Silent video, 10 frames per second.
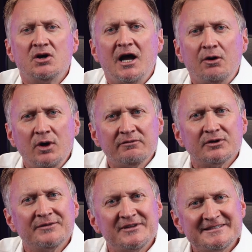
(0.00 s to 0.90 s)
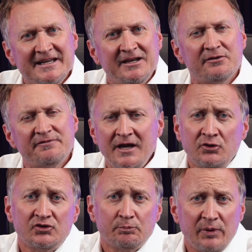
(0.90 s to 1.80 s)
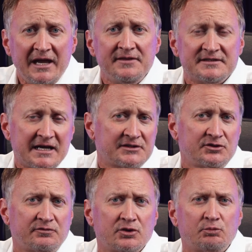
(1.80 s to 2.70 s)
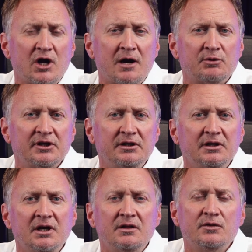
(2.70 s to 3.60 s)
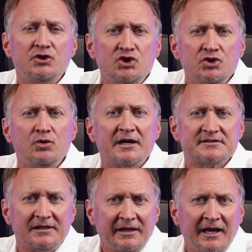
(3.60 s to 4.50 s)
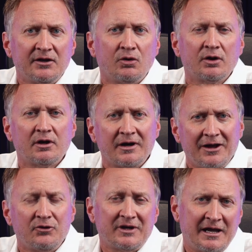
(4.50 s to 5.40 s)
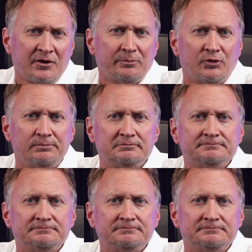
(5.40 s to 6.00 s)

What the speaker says: However, if the tenant fails to pay the taxes for the property, then you as the landlord are held accountable.